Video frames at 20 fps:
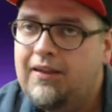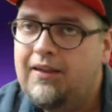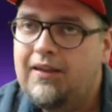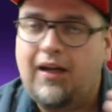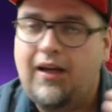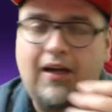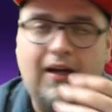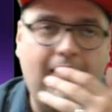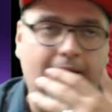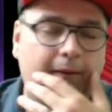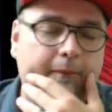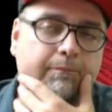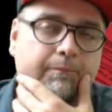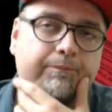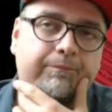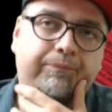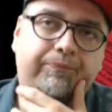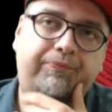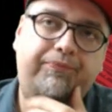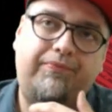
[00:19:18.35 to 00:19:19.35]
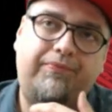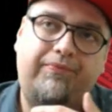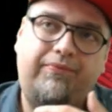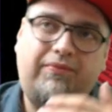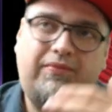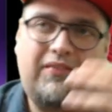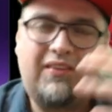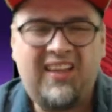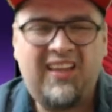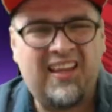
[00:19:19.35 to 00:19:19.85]
Um,
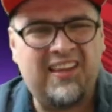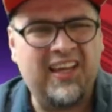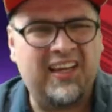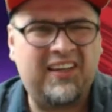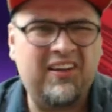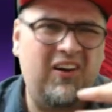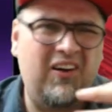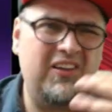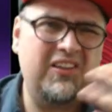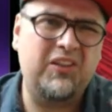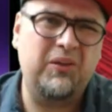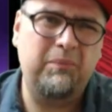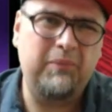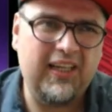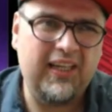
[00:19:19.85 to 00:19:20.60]
that could also be